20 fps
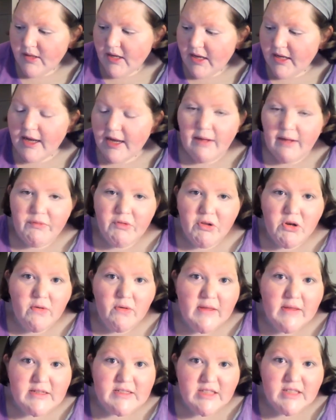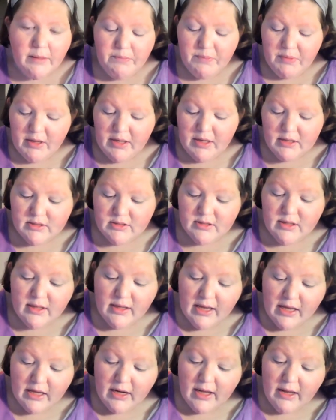And I have to do this step because, again,